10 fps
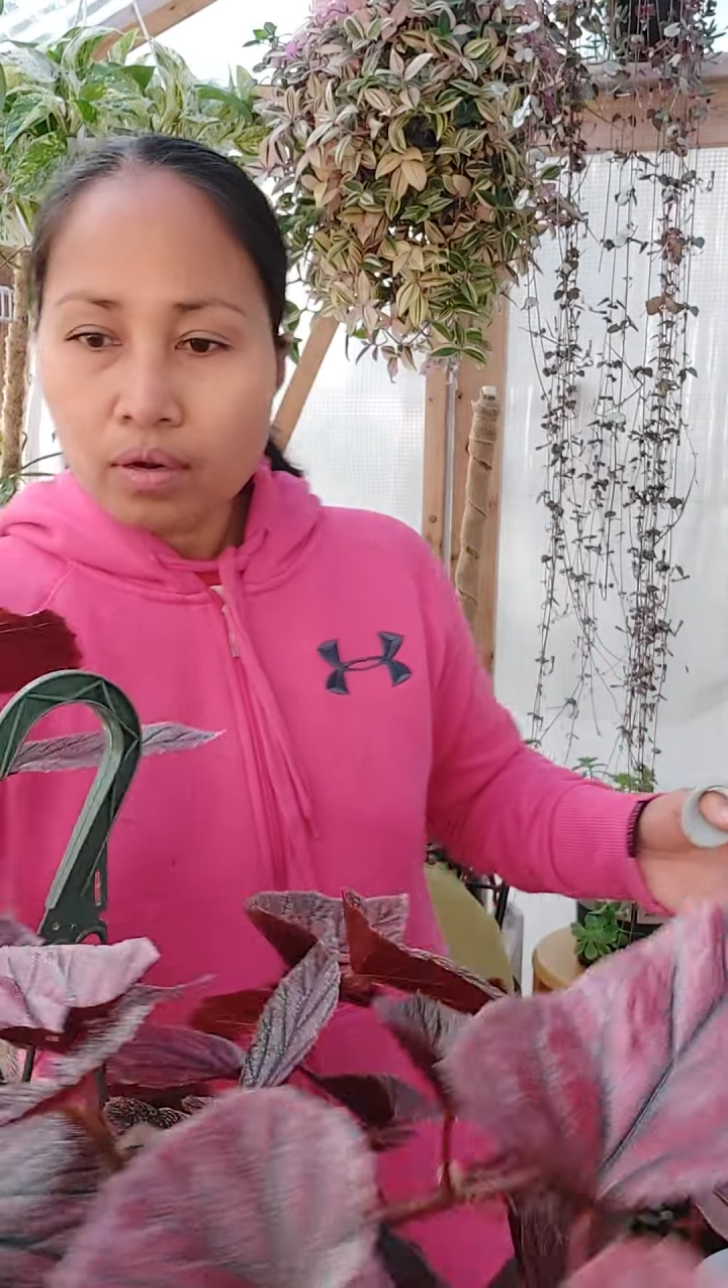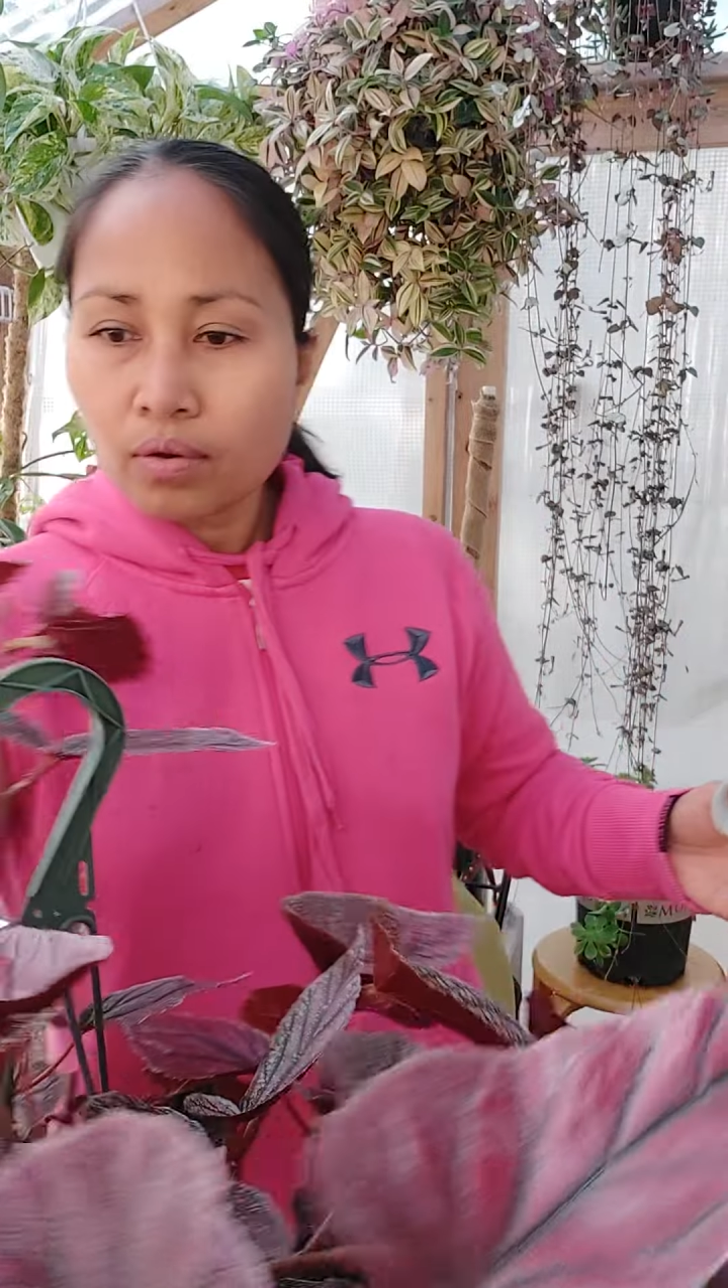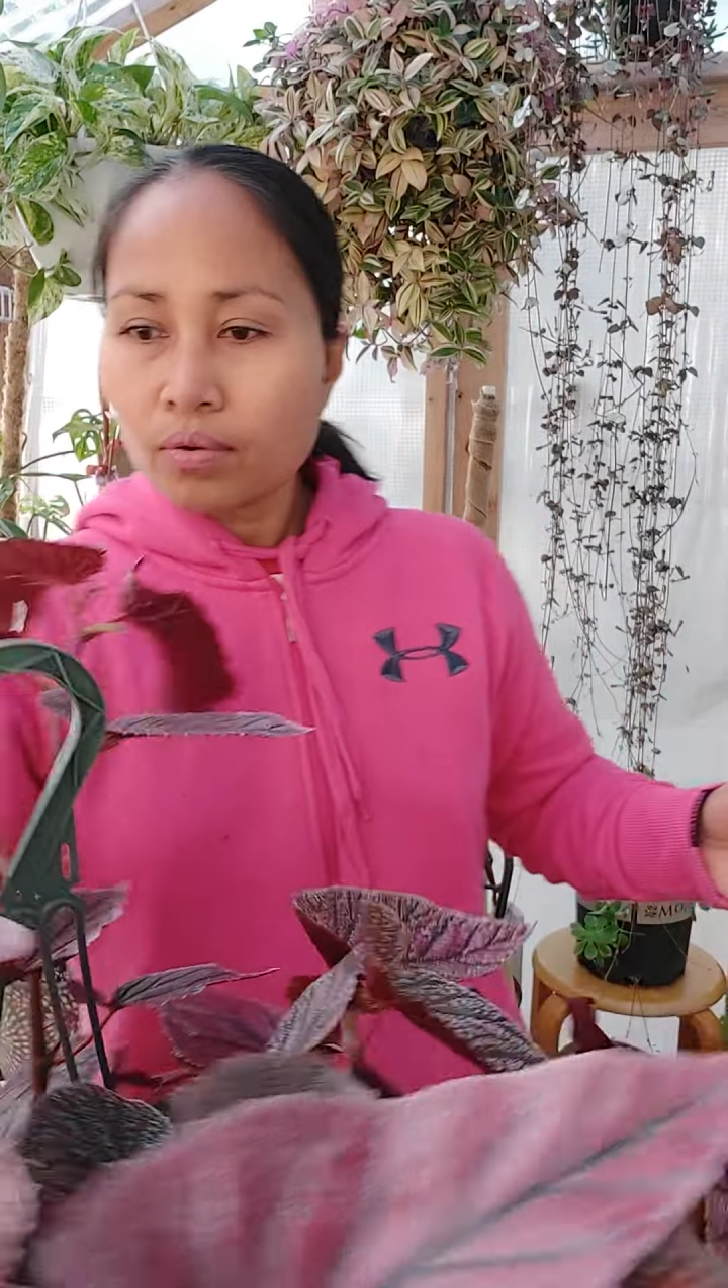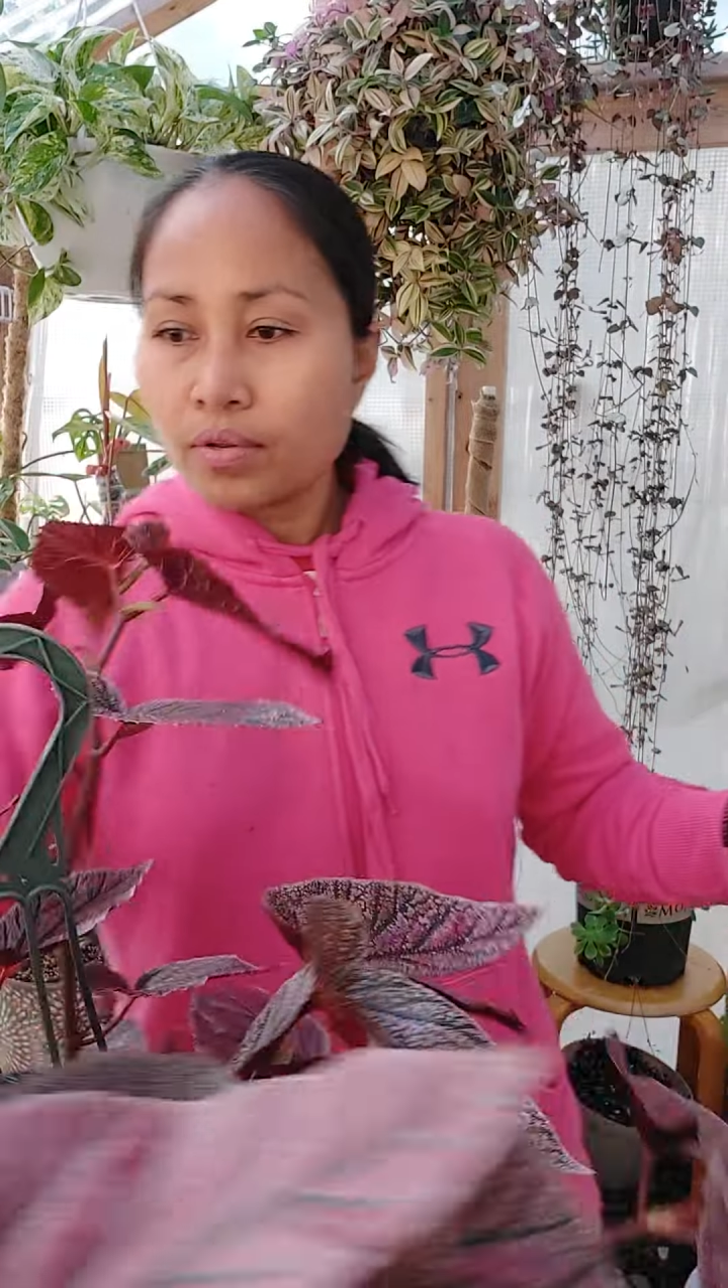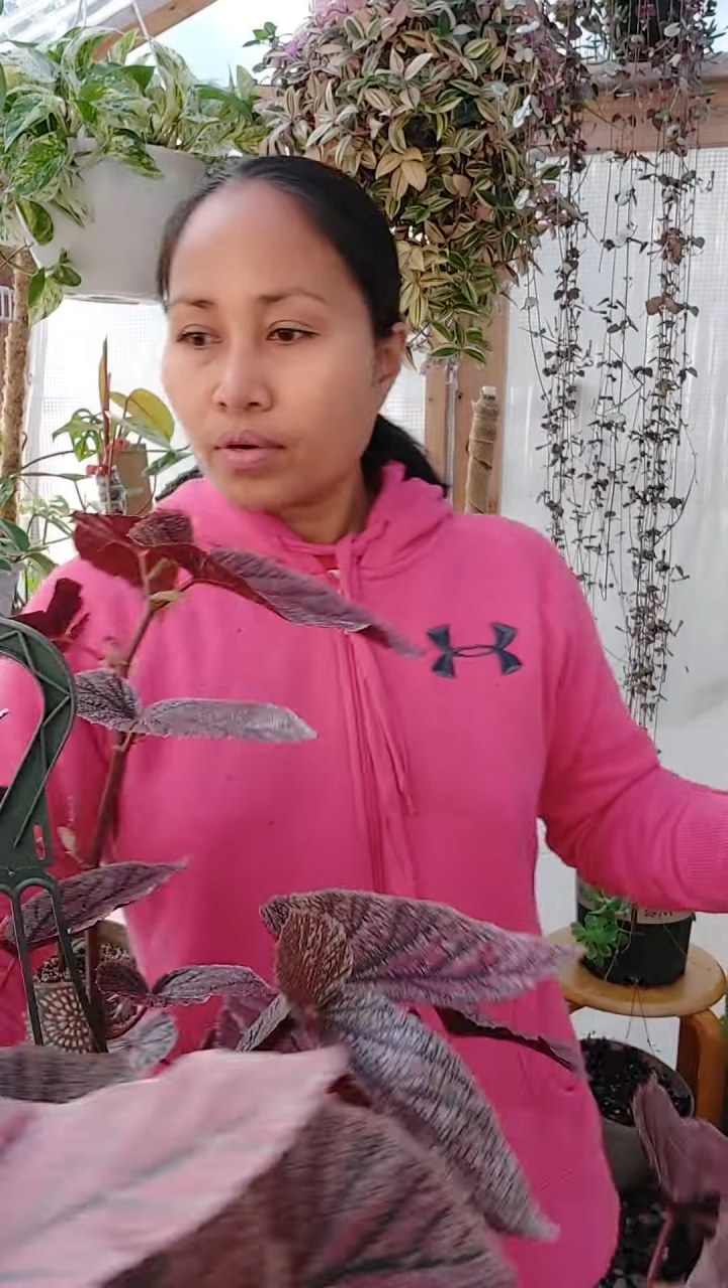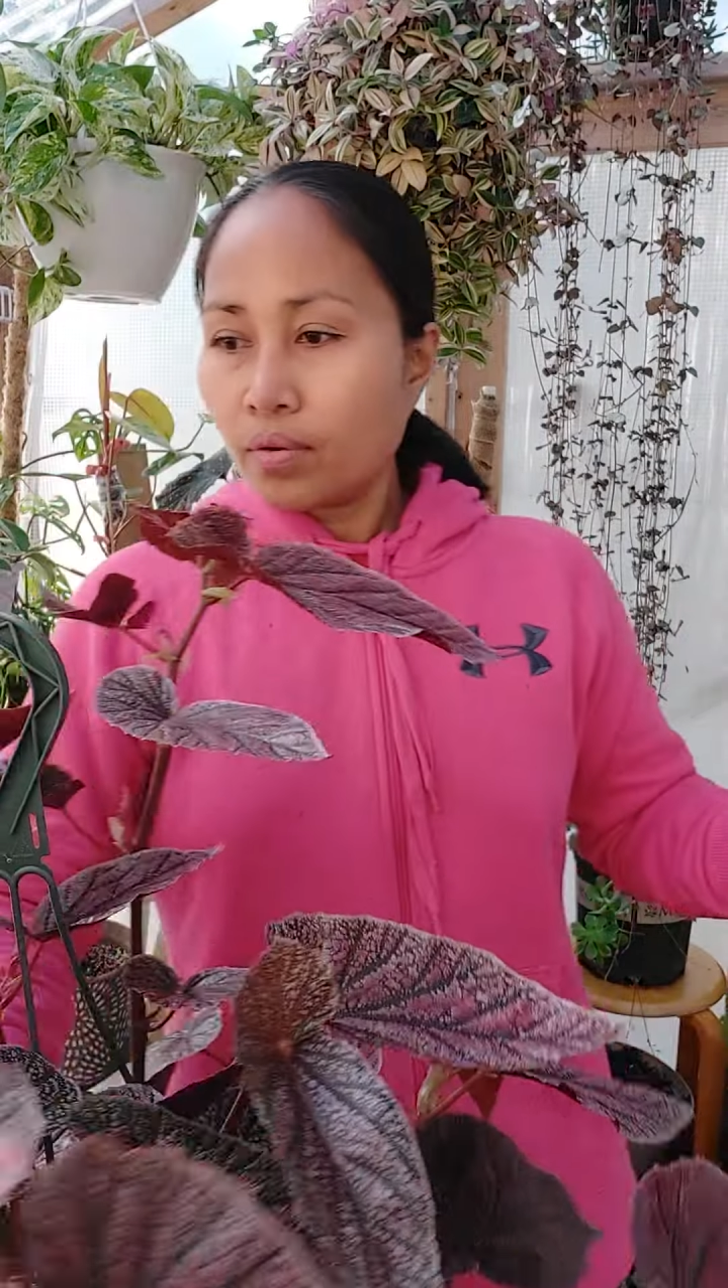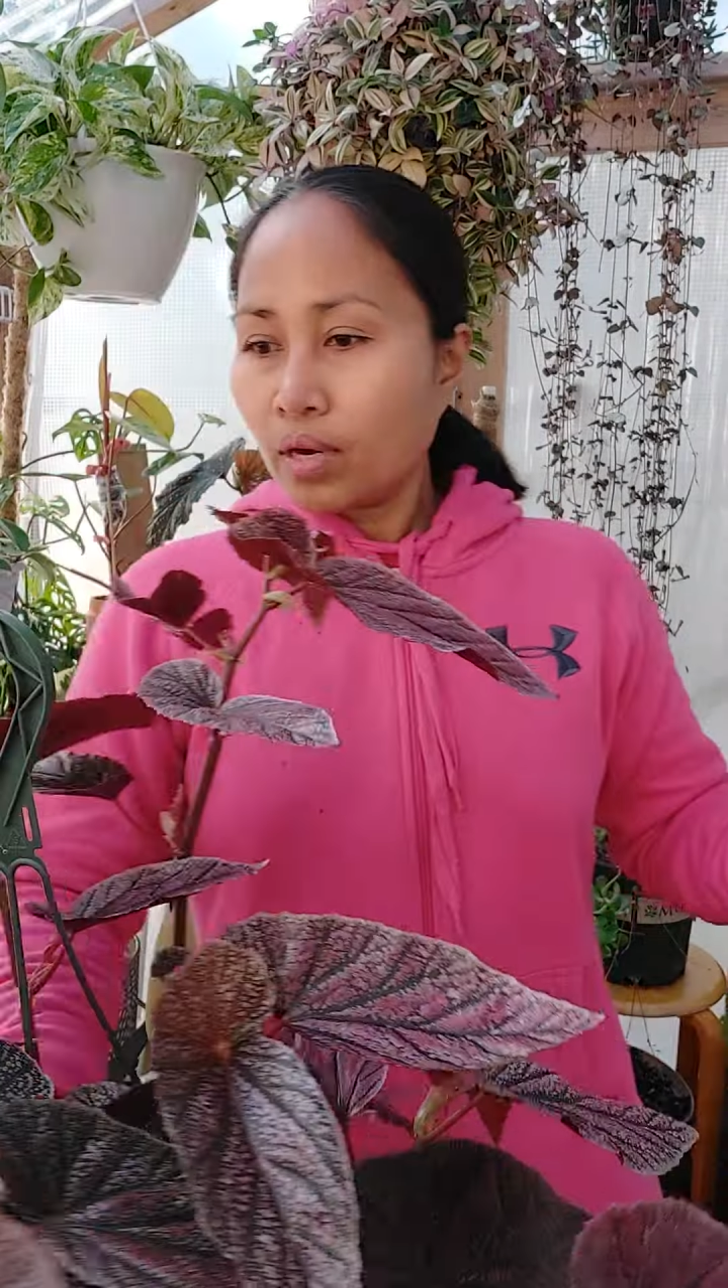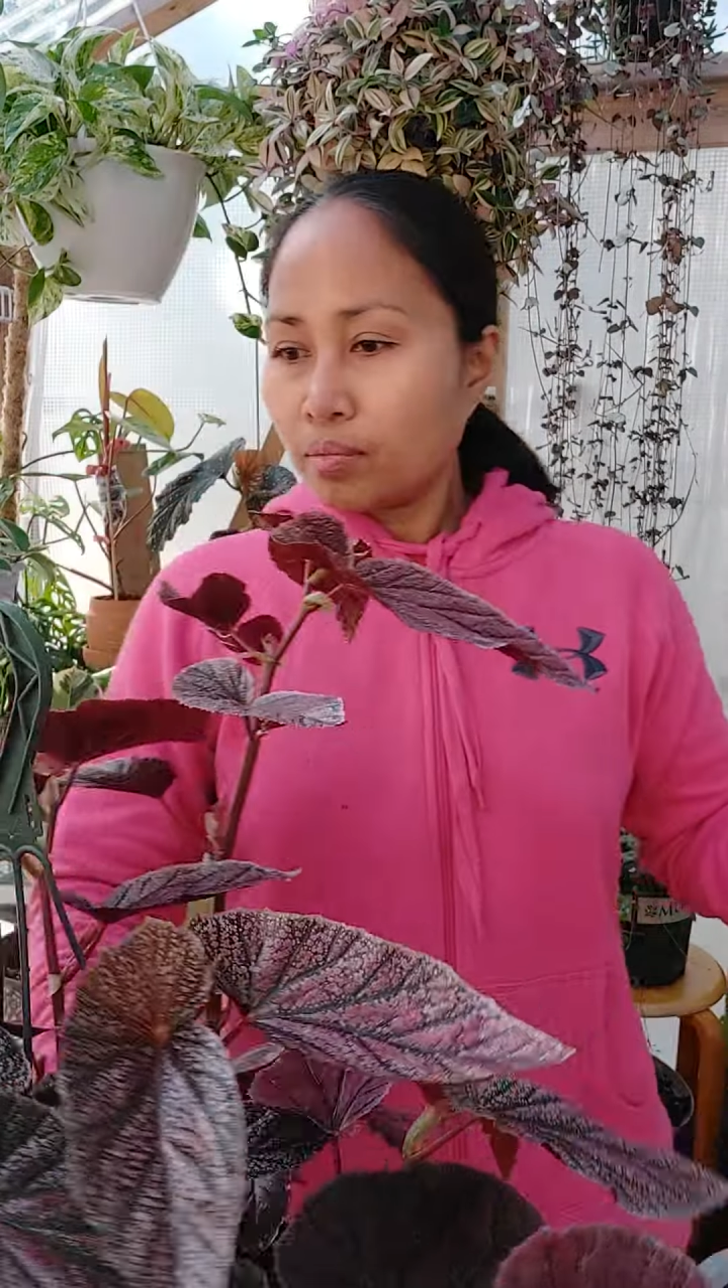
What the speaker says: Oh no,